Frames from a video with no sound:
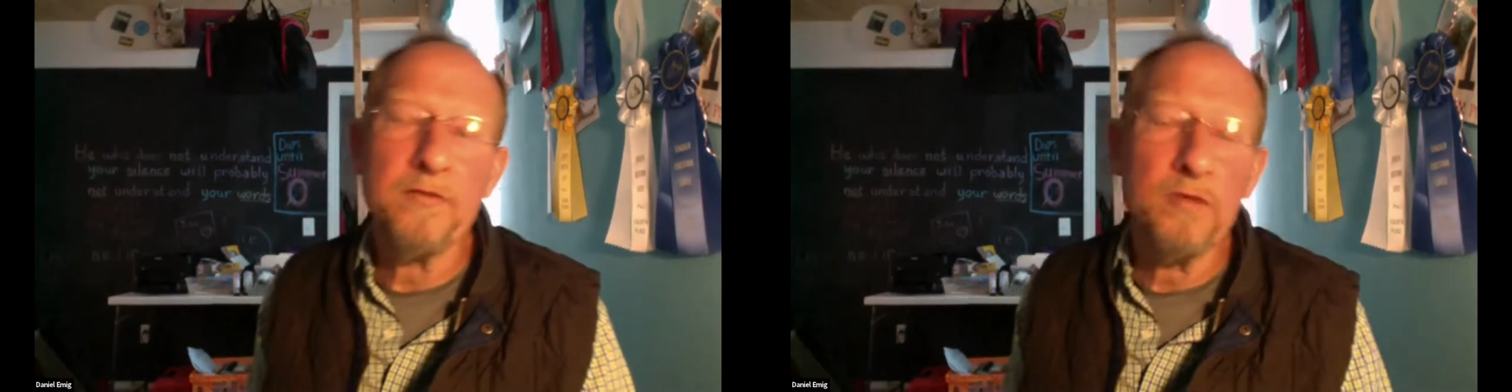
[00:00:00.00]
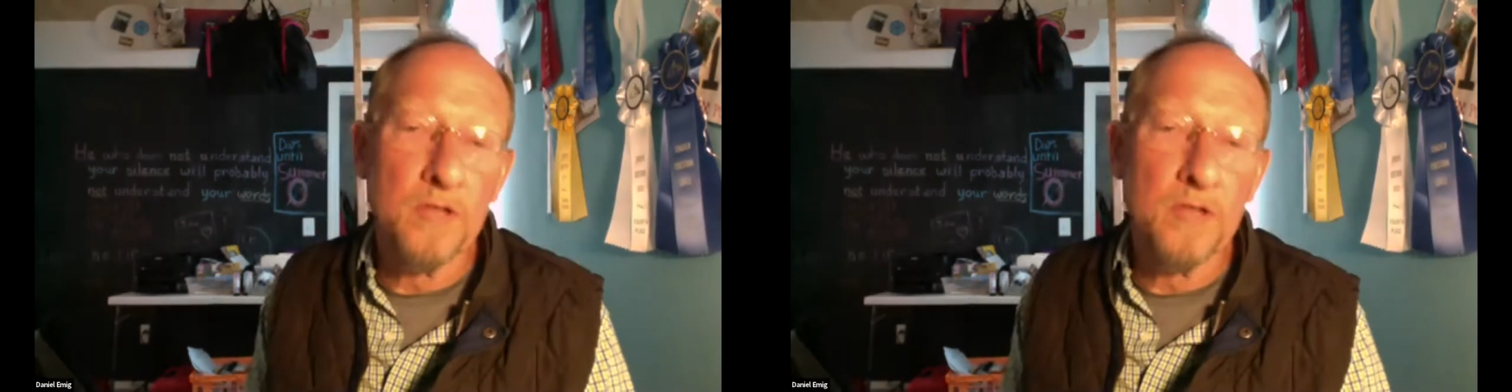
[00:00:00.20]

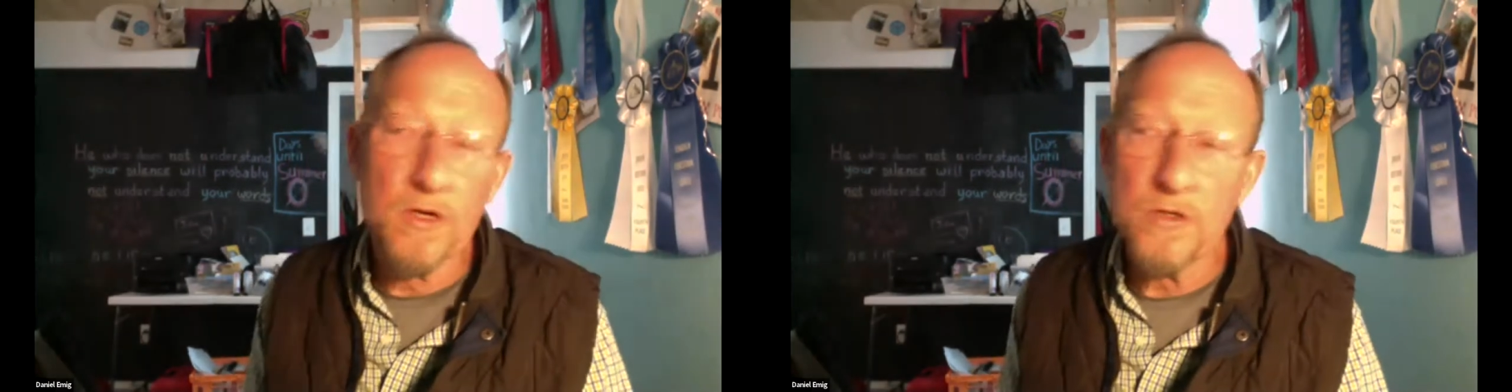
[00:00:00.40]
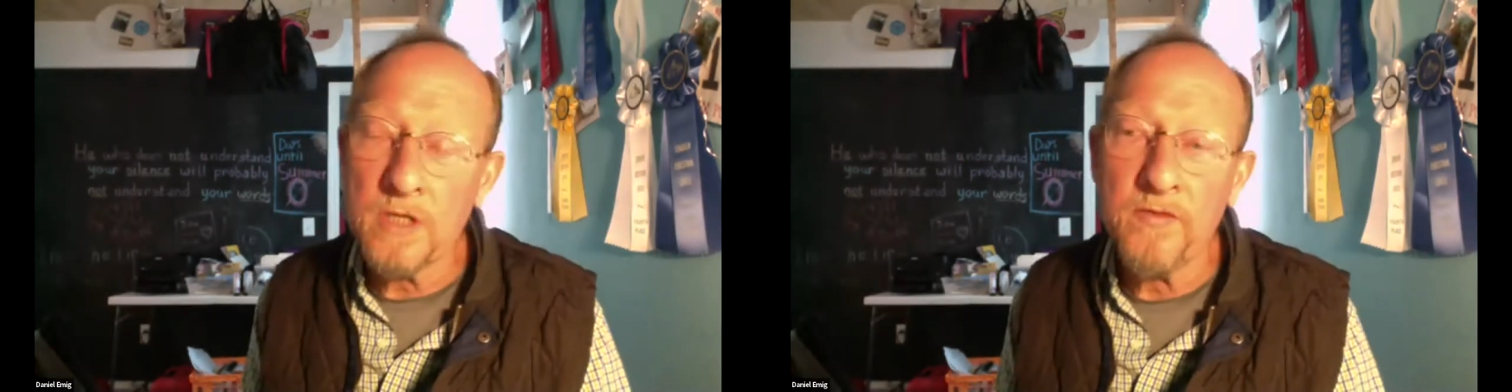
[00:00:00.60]
who
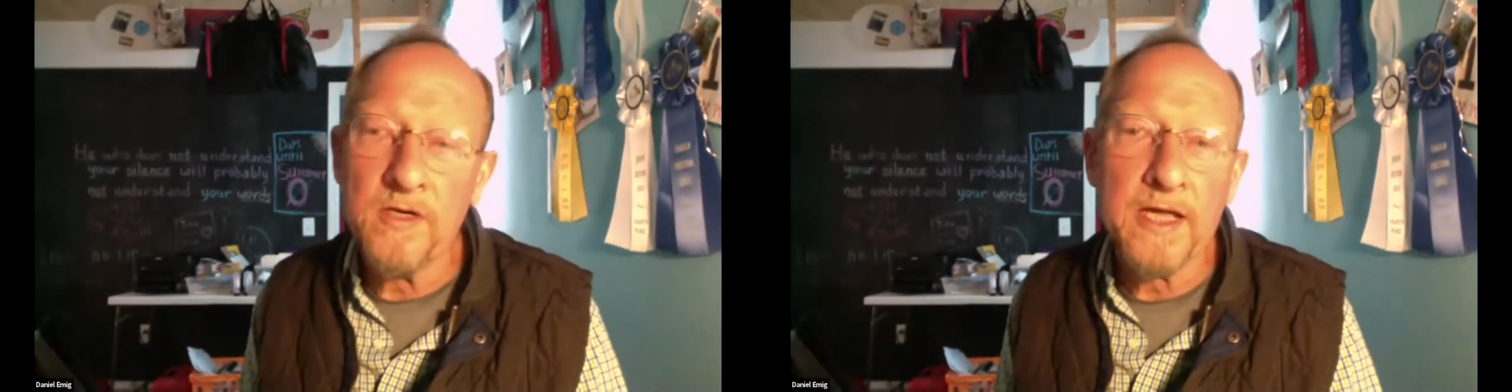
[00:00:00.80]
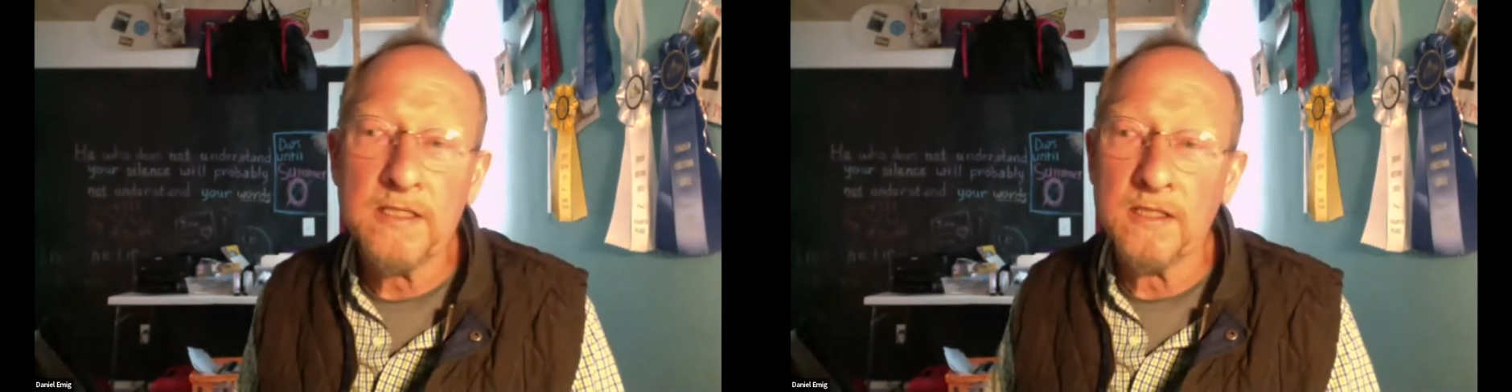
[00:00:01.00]
knows
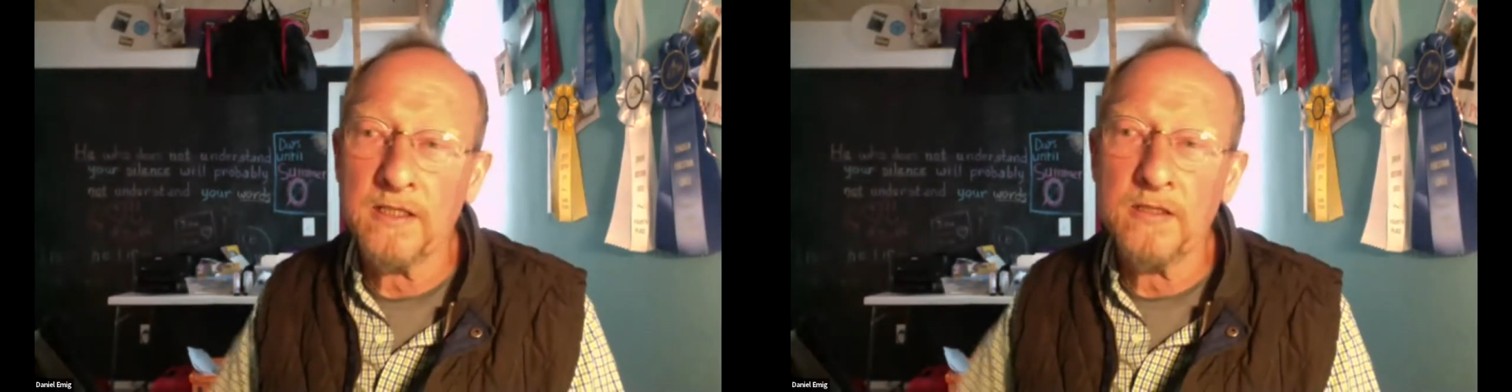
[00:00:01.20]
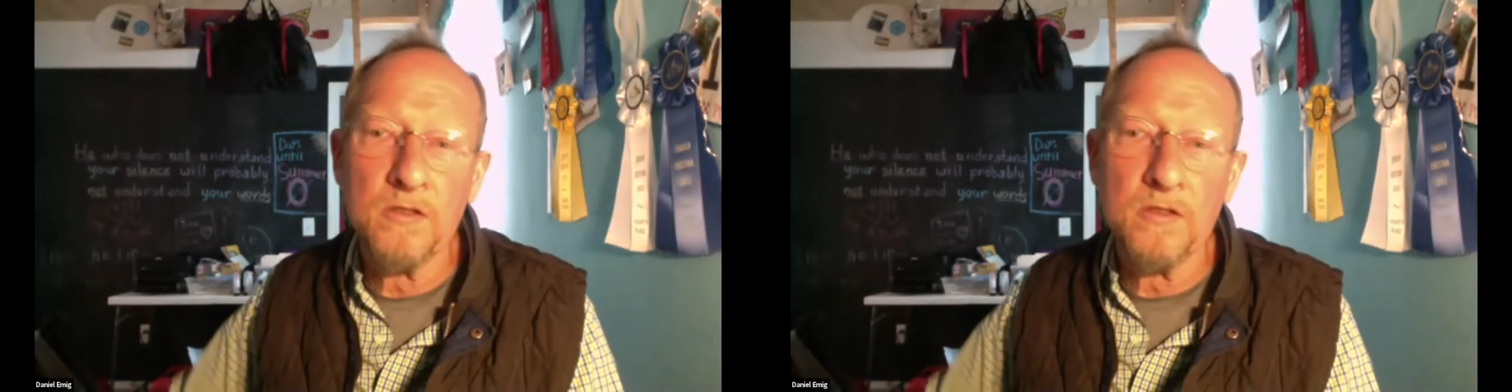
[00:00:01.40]

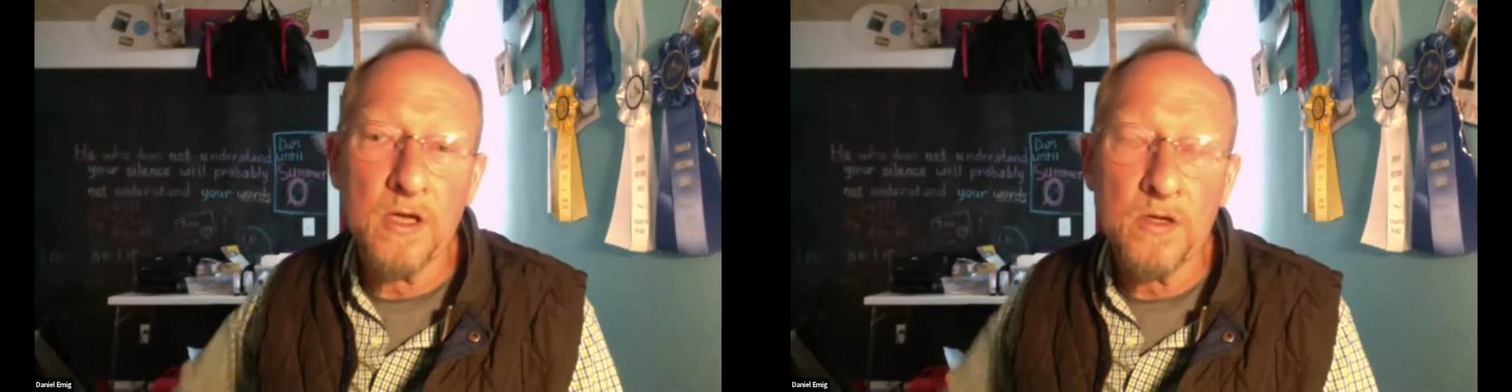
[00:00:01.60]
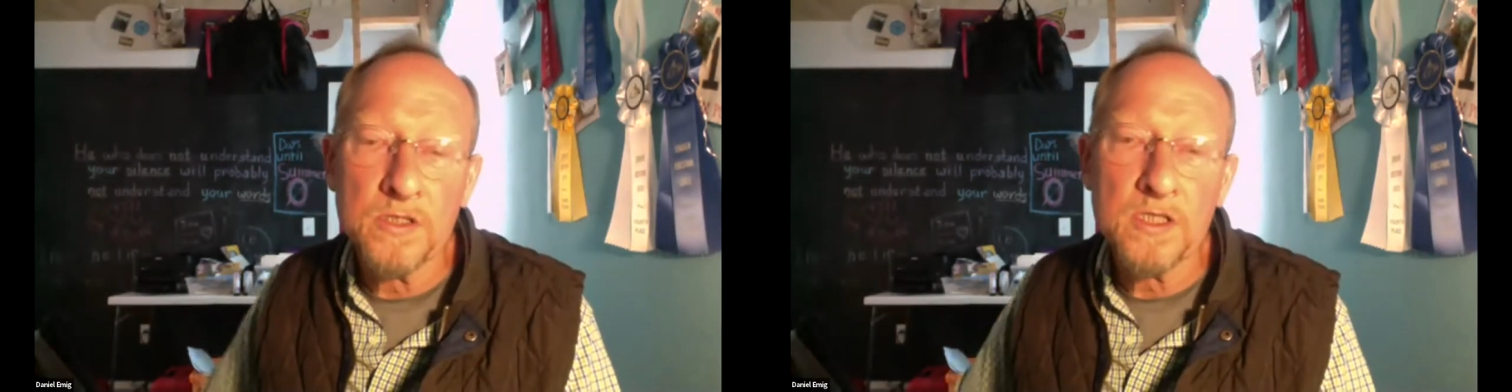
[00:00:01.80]
COVID-19, who
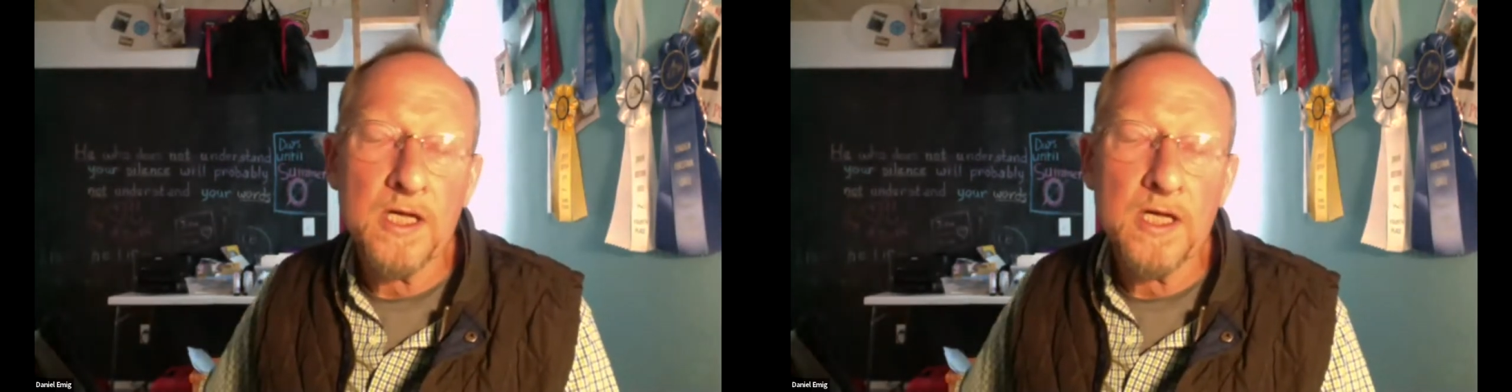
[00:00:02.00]
knows